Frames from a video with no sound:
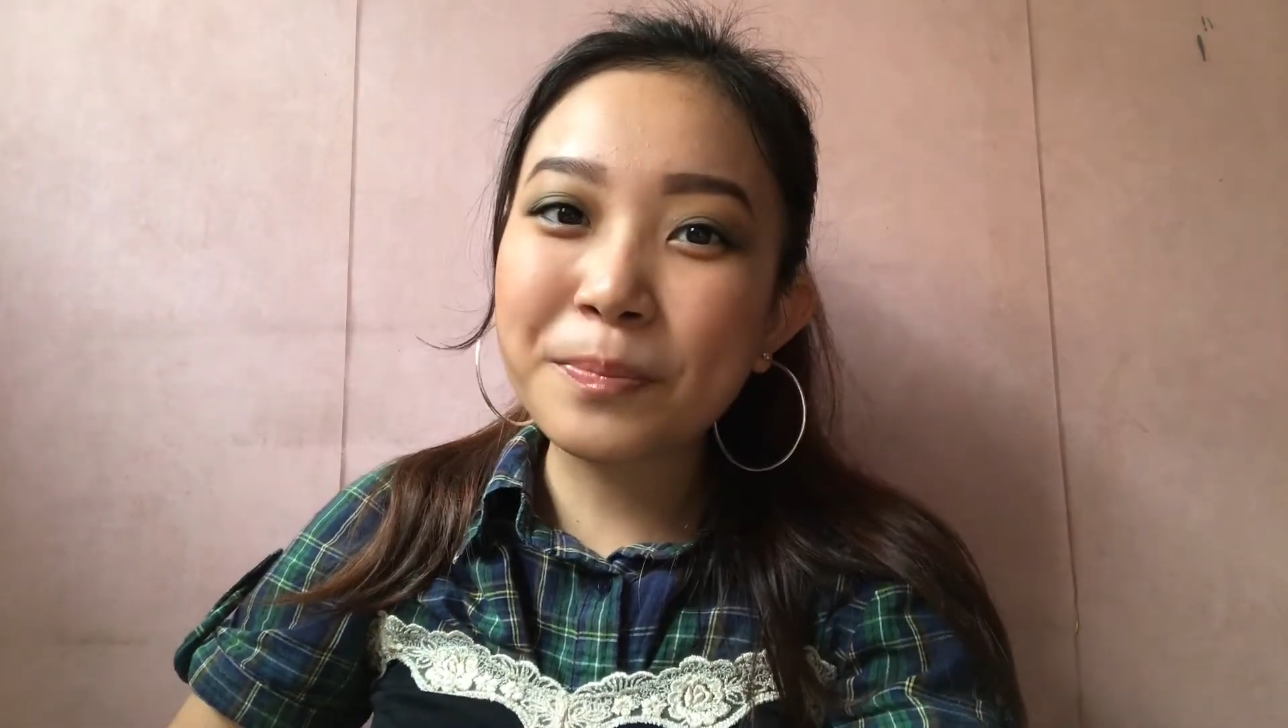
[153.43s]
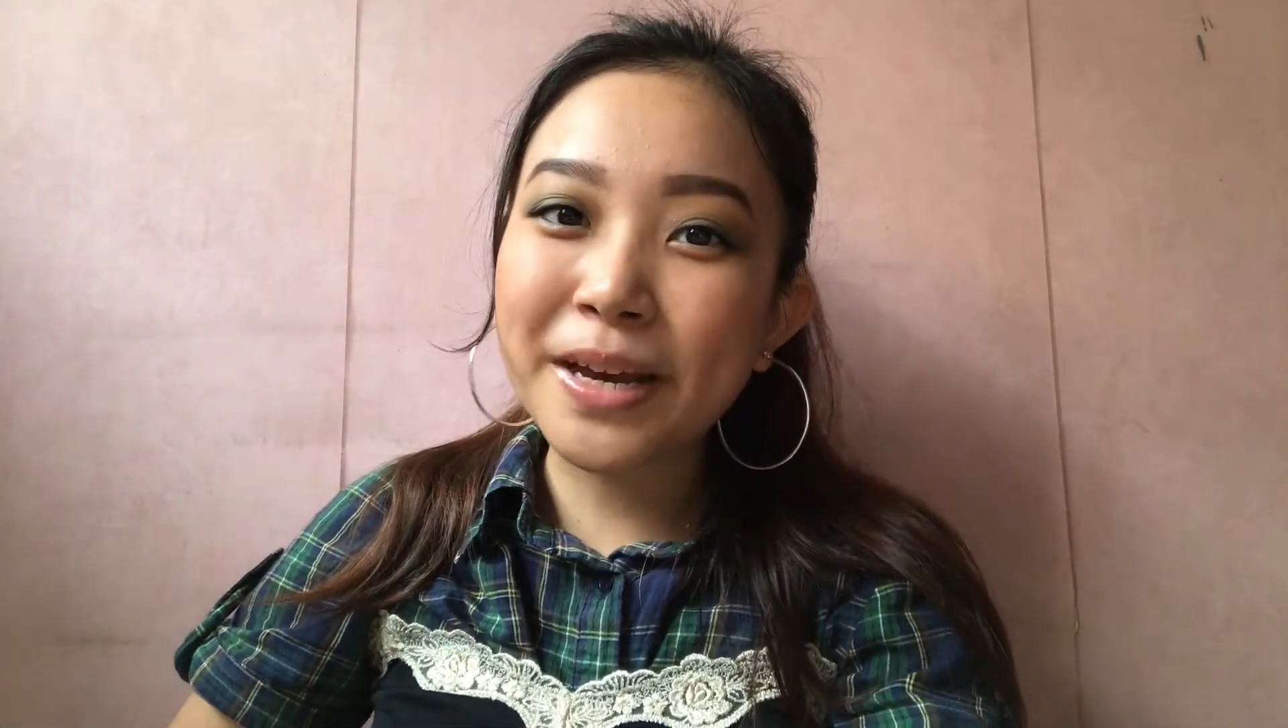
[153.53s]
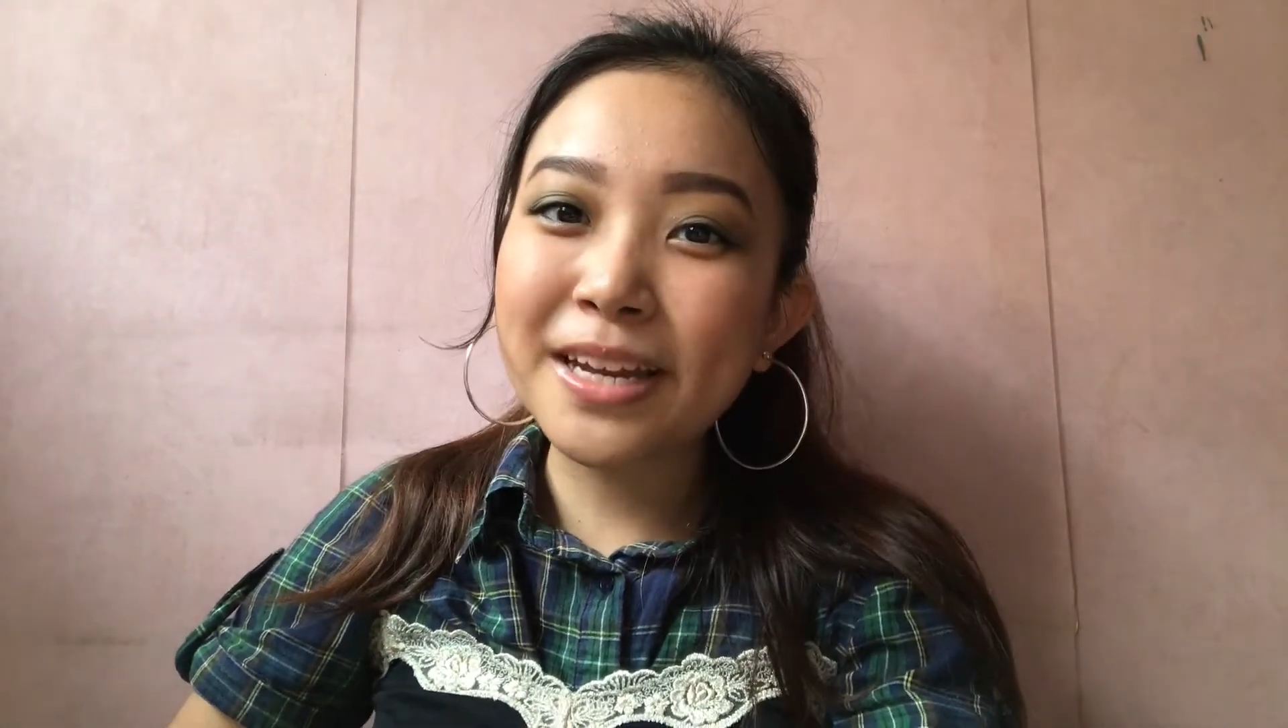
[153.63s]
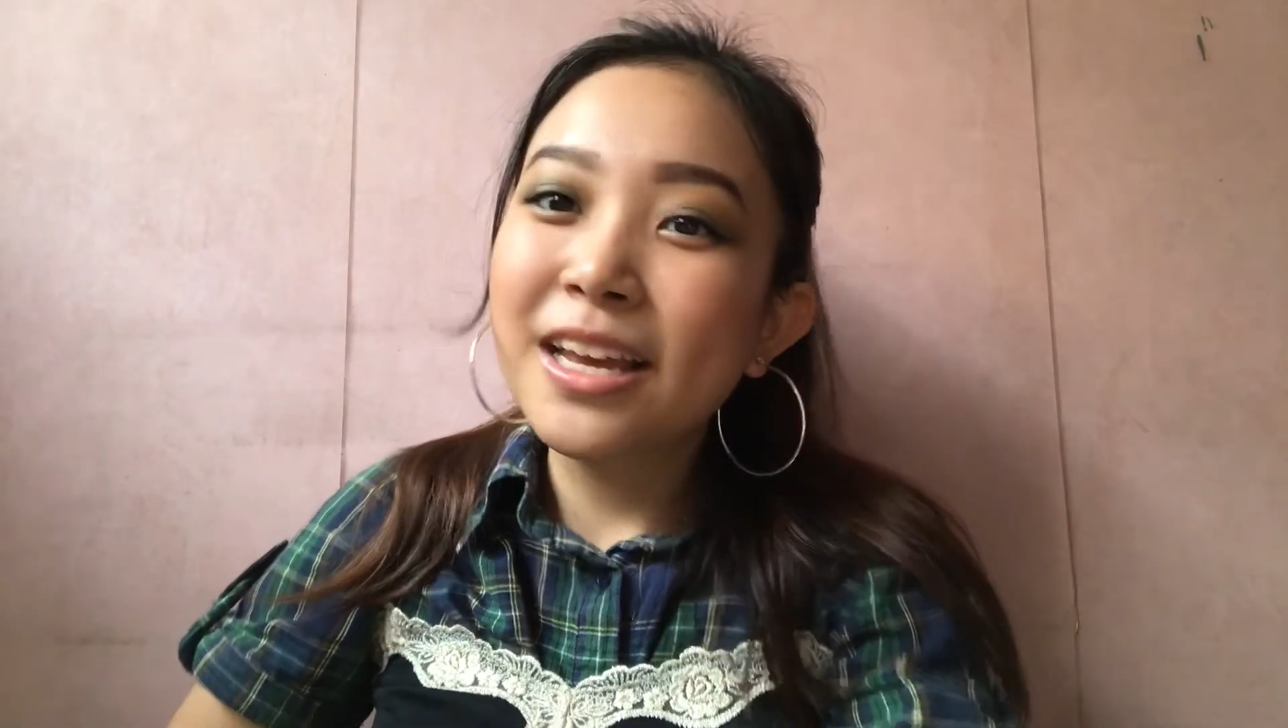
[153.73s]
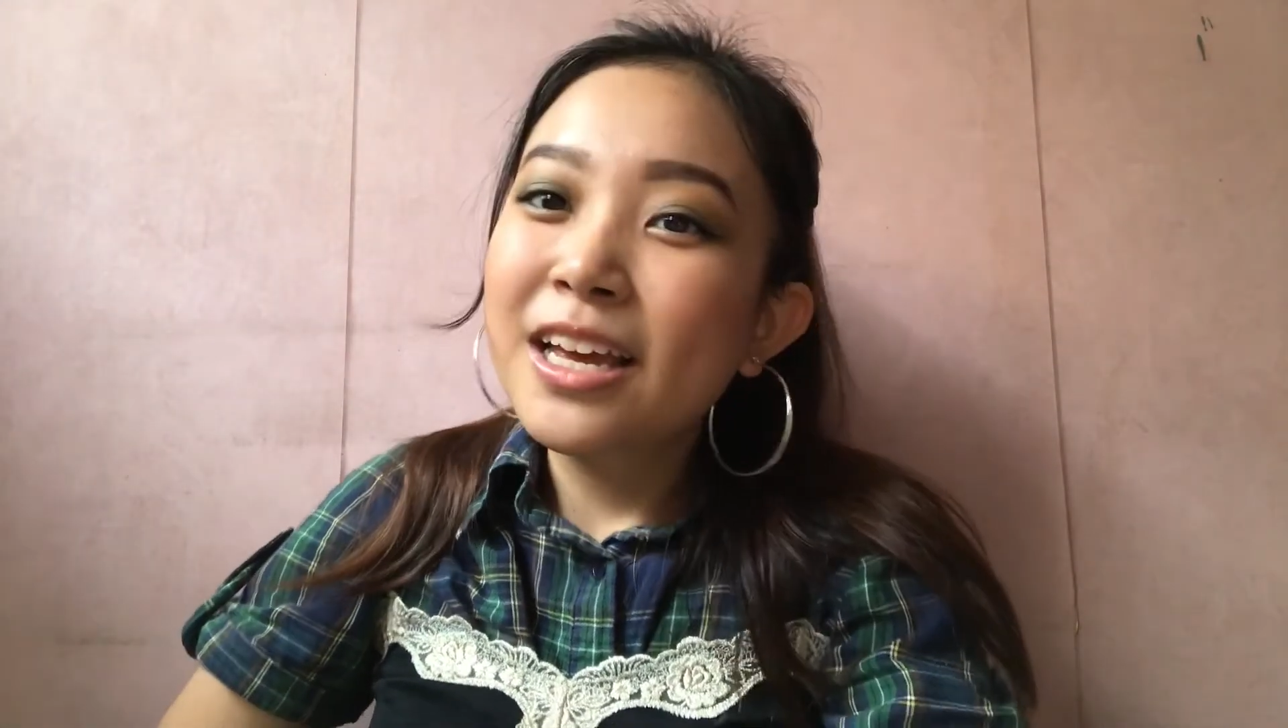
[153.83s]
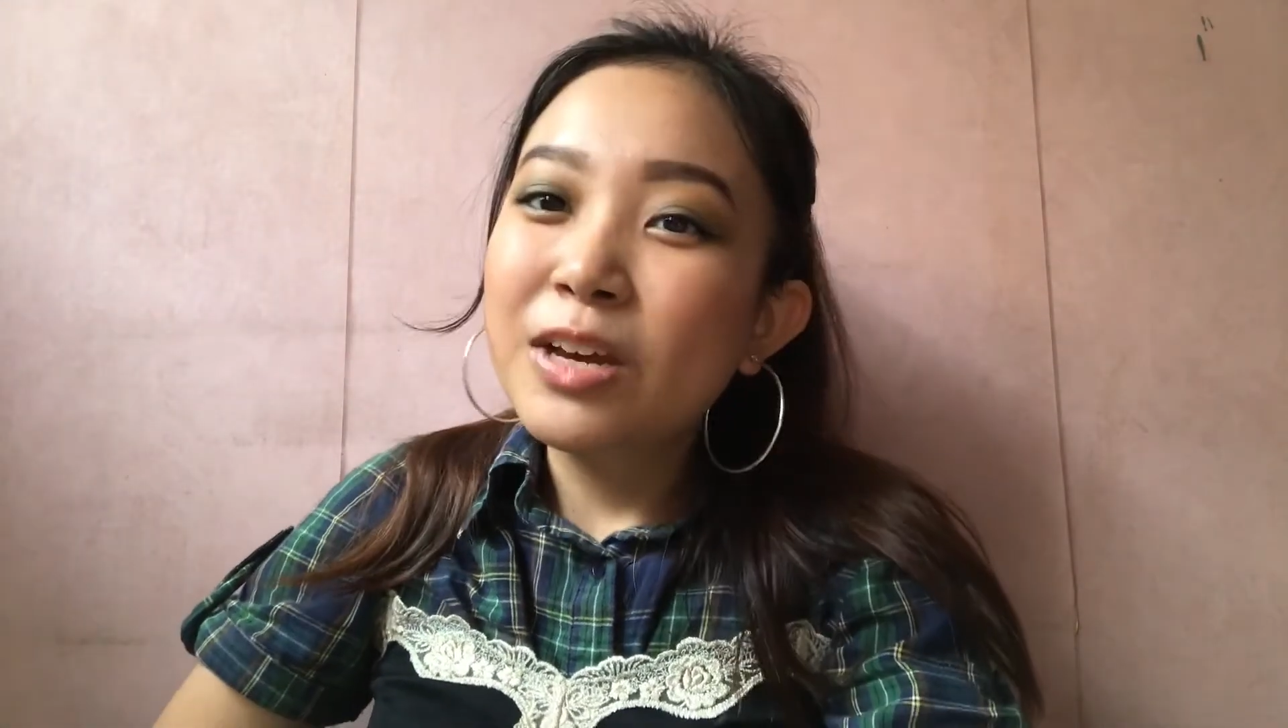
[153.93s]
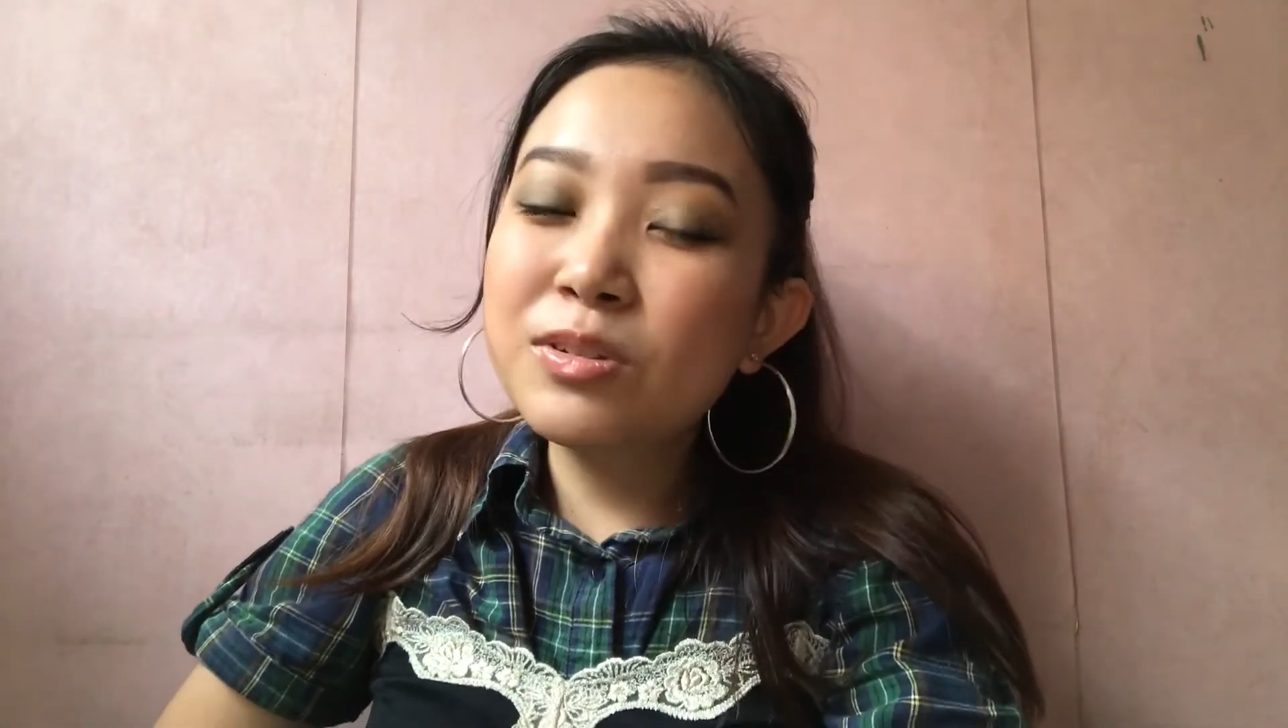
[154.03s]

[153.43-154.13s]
but it